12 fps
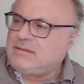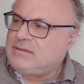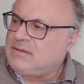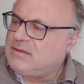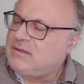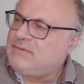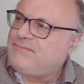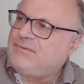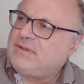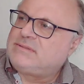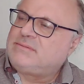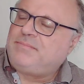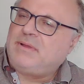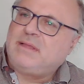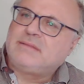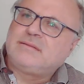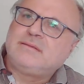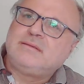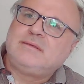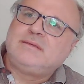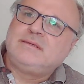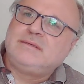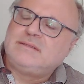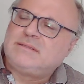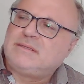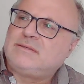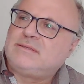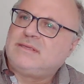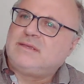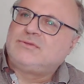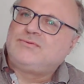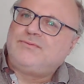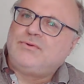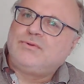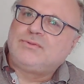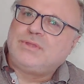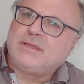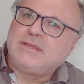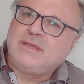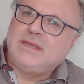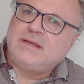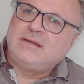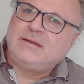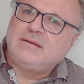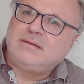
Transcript: The first part is the search for Tariel,